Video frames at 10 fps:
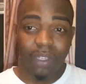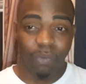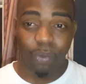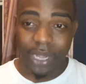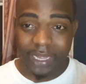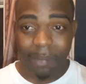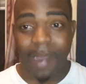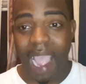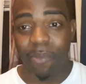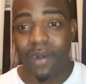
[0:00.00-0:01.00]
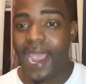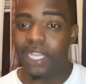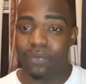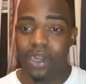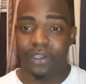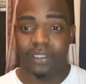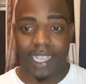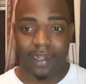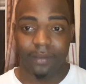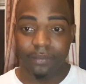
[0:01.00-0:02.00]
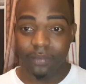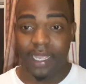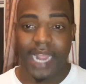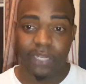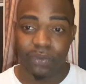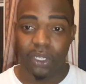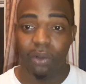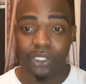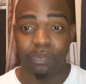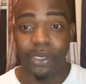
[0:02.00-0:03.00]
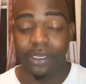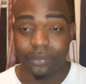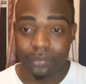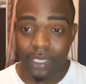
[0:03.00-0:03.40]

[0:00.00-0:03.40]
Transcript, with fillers: read the Bible and ask for understanding and ask for the Holy Spirit.